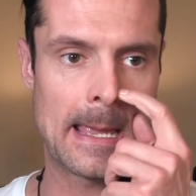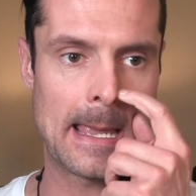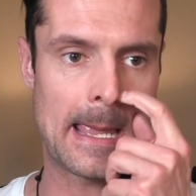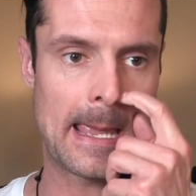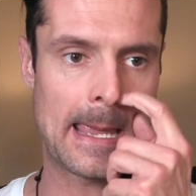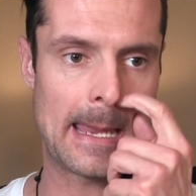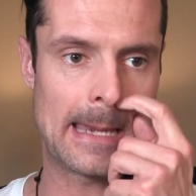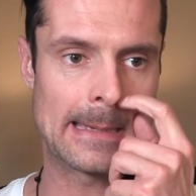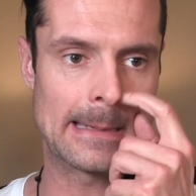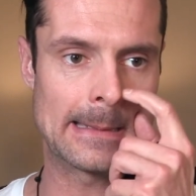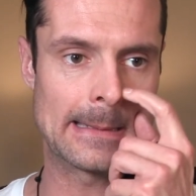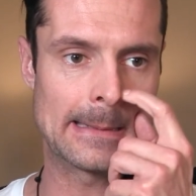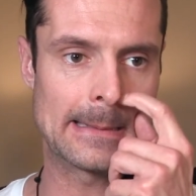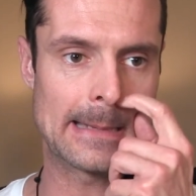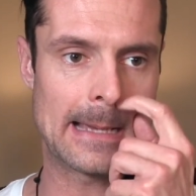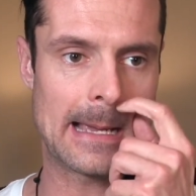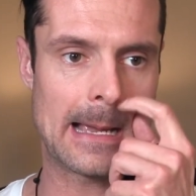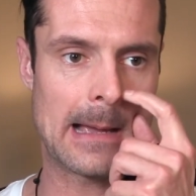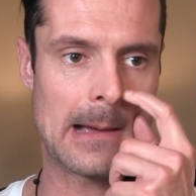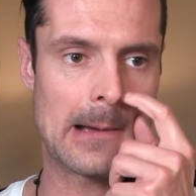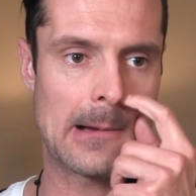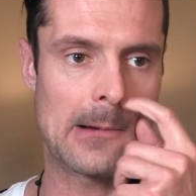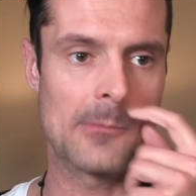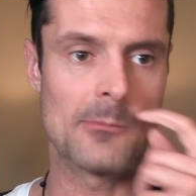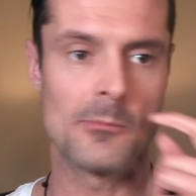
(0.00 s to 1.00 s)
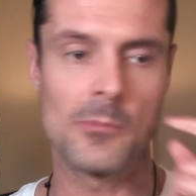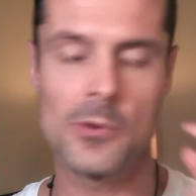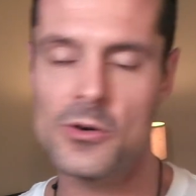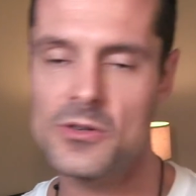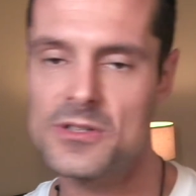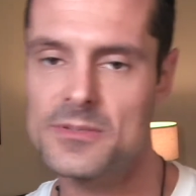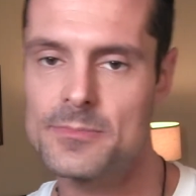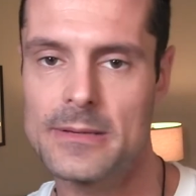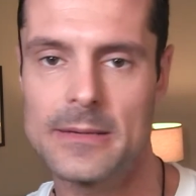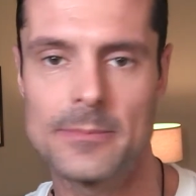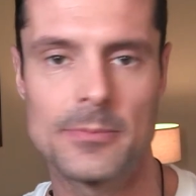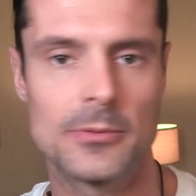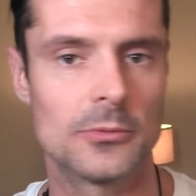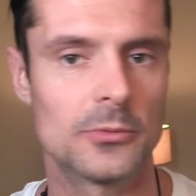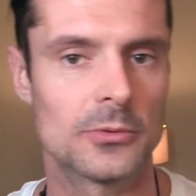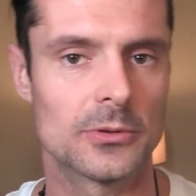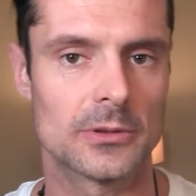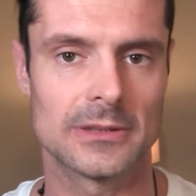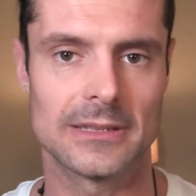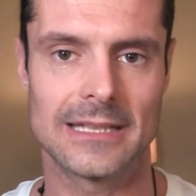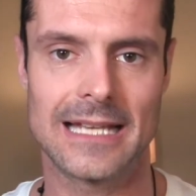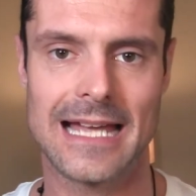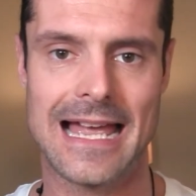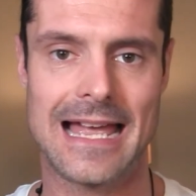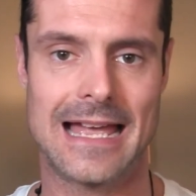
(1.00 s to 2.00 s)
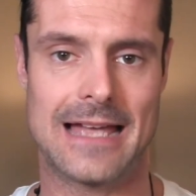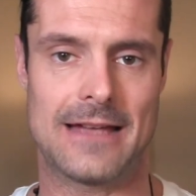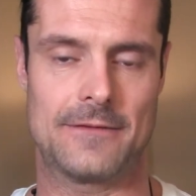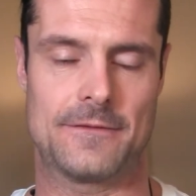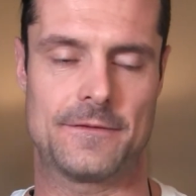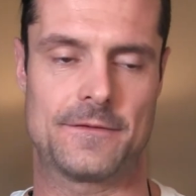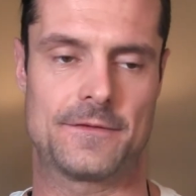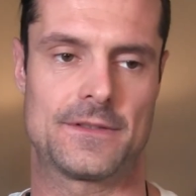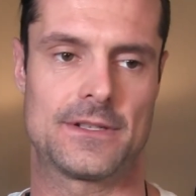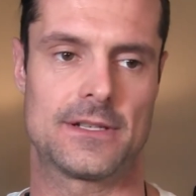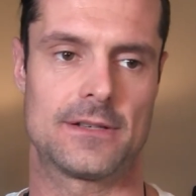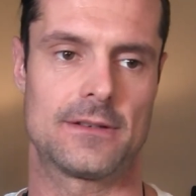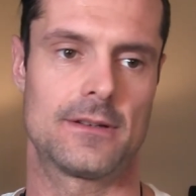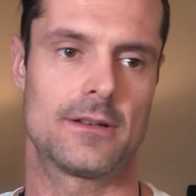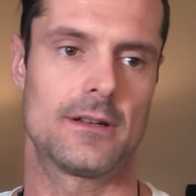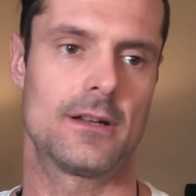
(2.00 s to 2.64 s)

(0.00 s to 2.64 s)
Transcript: and how most people were laughed